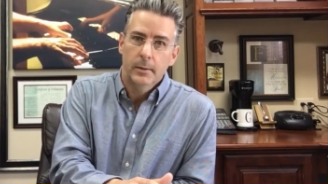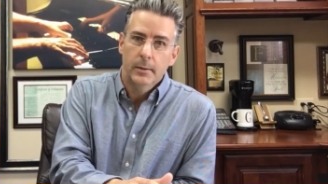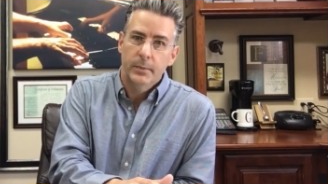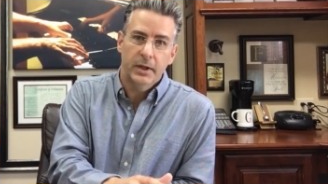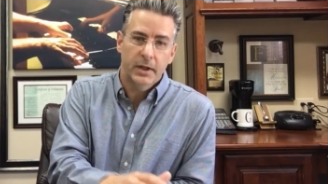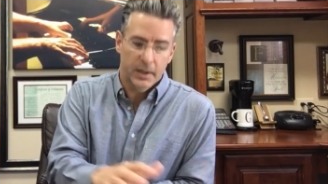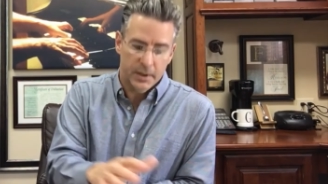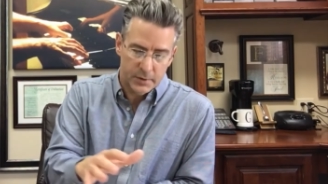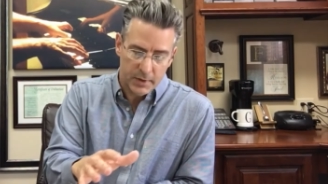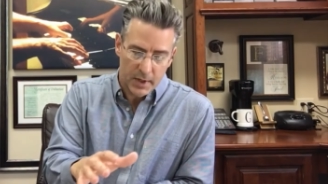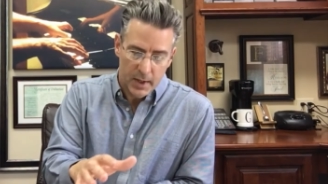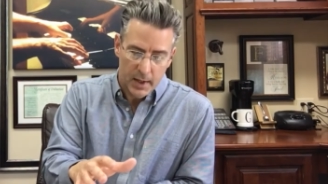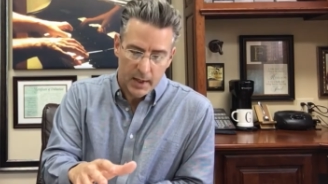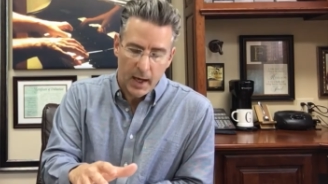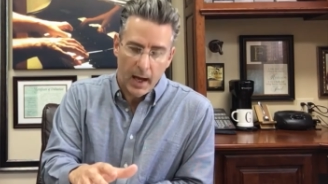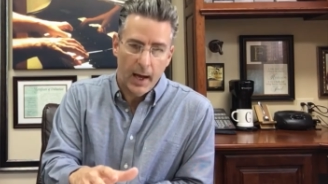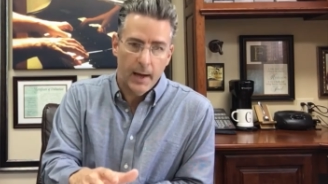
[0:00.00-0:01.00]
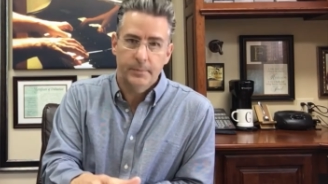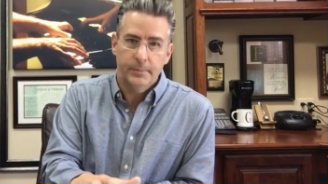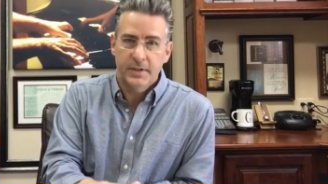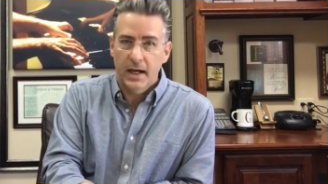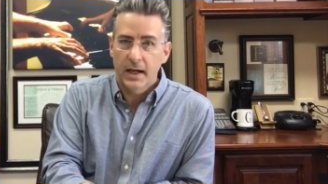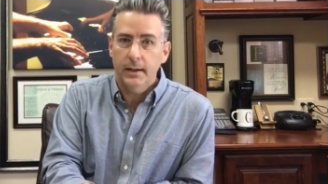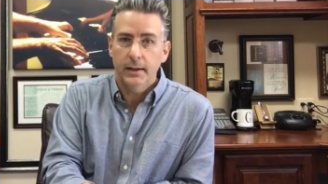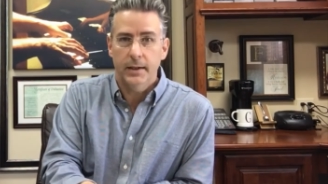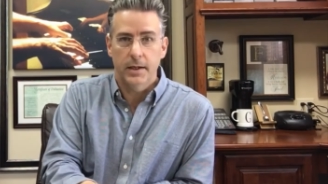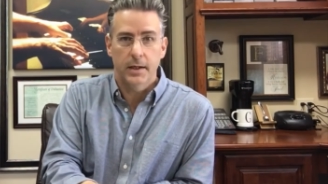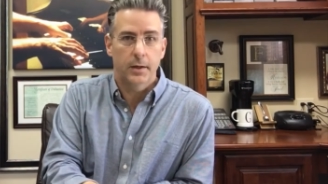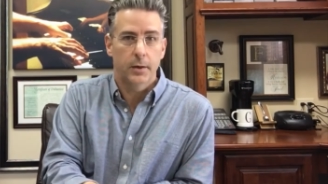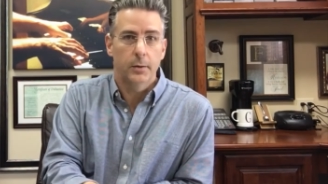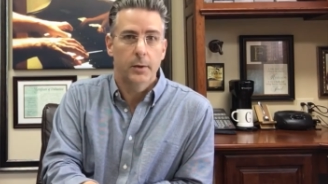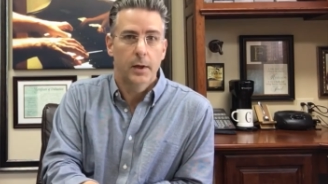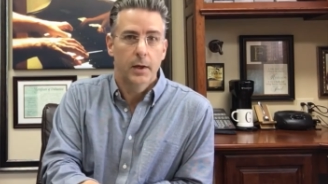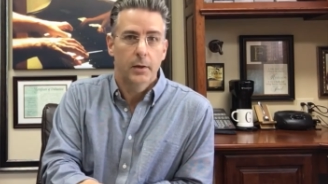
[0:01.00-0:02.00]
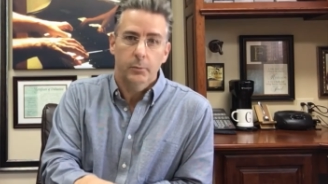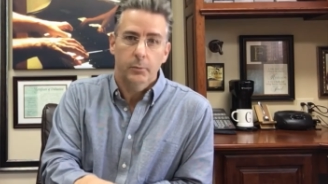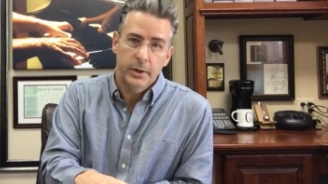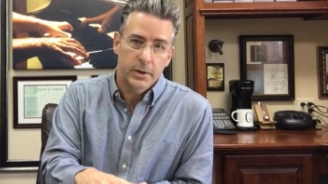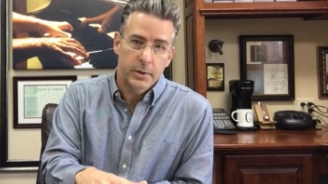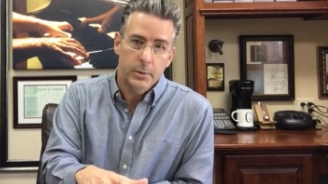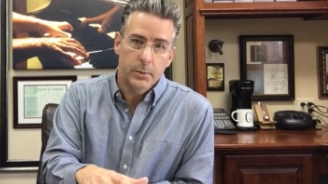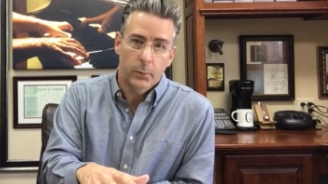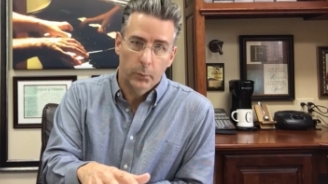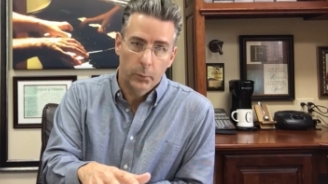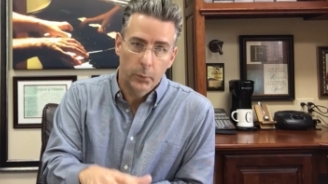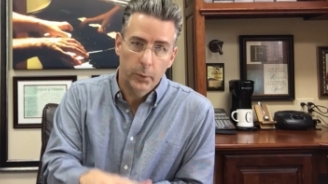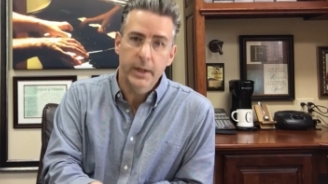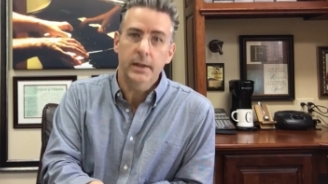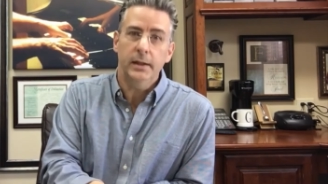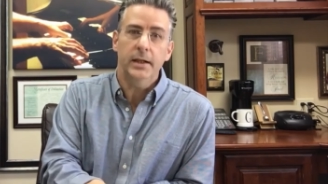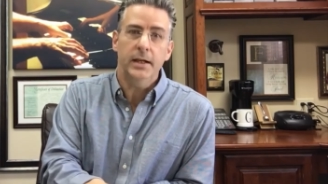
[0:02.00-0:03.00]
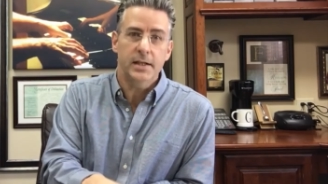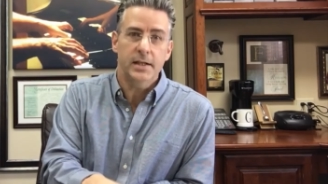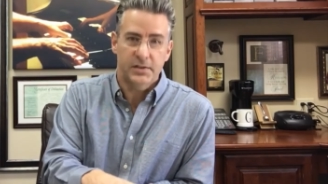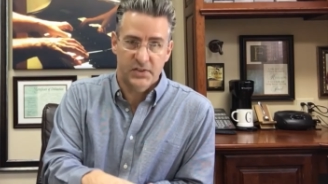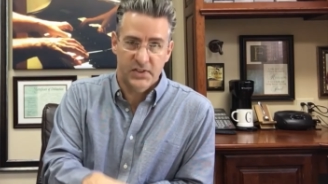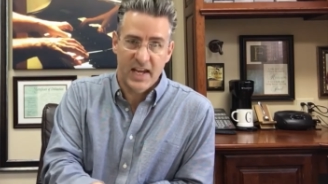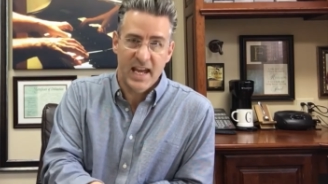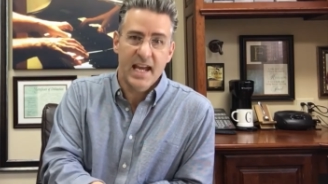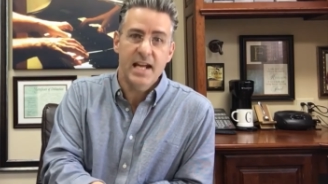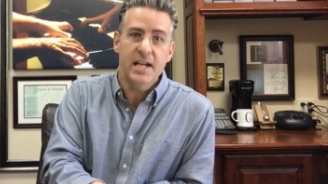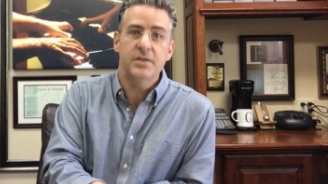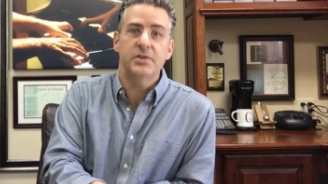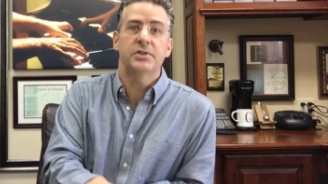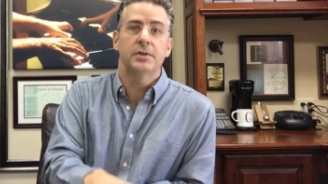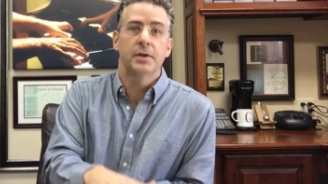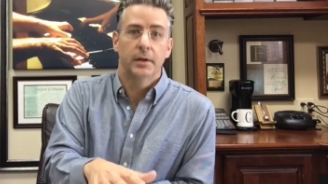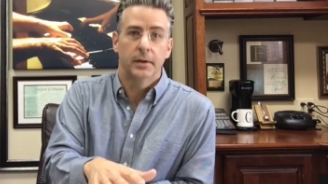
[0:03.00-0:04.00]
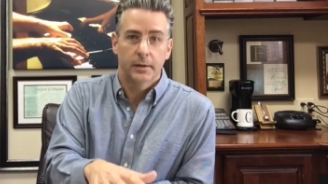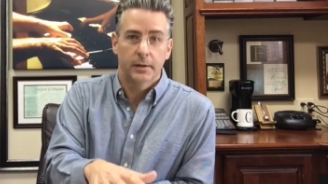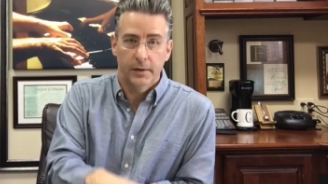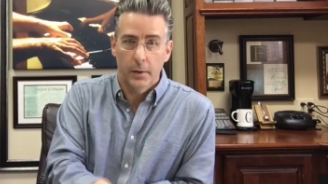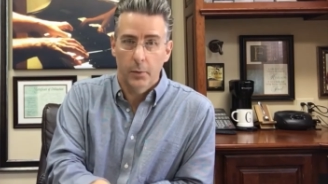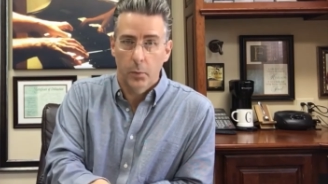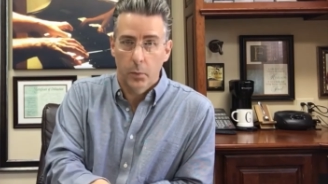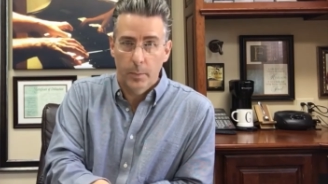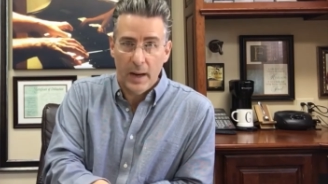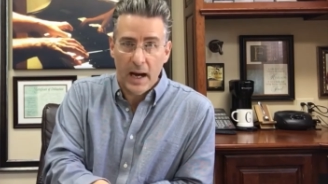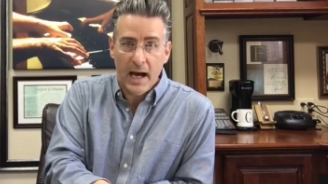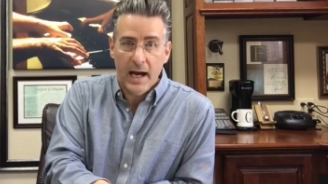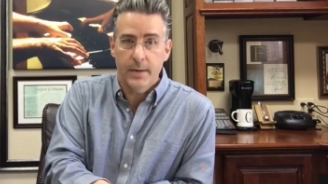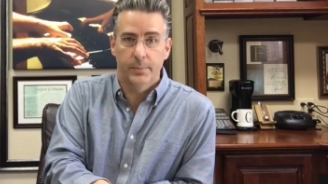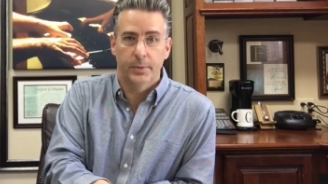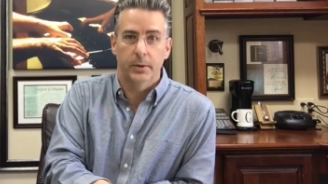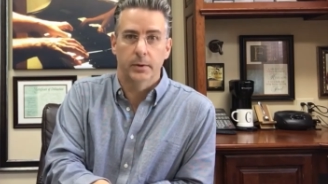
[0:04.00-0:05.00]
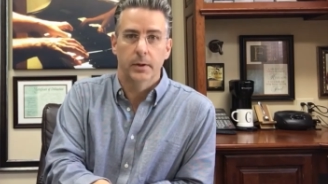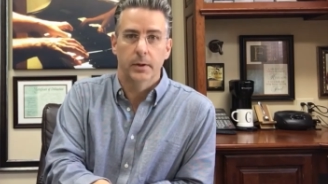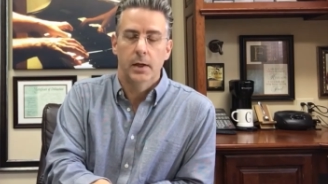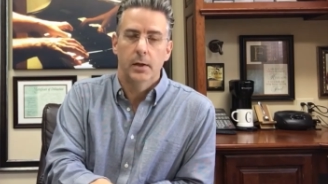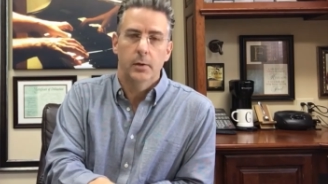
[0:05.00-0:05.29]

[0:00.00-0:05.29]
Because I'm telling you, when you really teach the Bible,